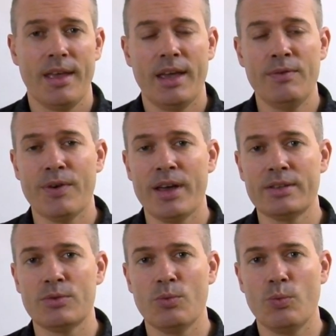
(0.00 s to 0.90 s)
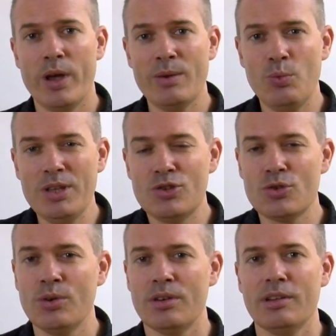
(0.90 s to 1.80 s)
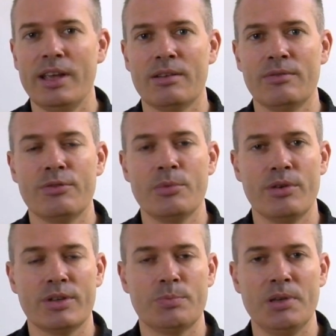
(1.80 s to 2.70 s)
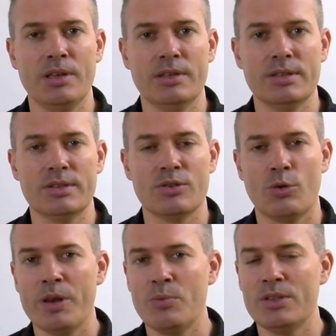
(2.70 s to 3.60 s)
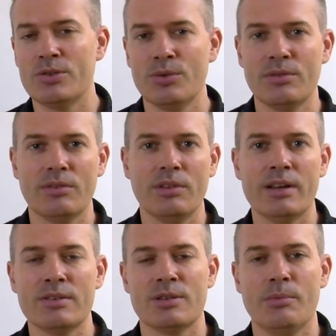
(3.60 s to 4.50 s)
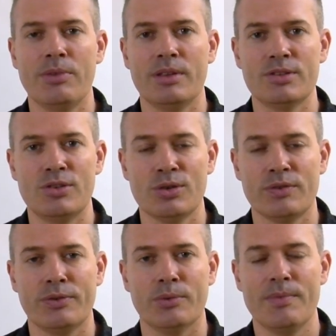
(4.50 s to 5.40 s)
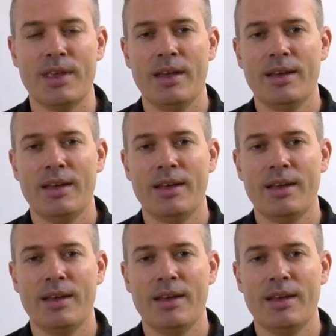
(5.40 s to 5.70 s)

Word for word: In fact, when we don't learn from our experiences or when we don't learn something that's useful,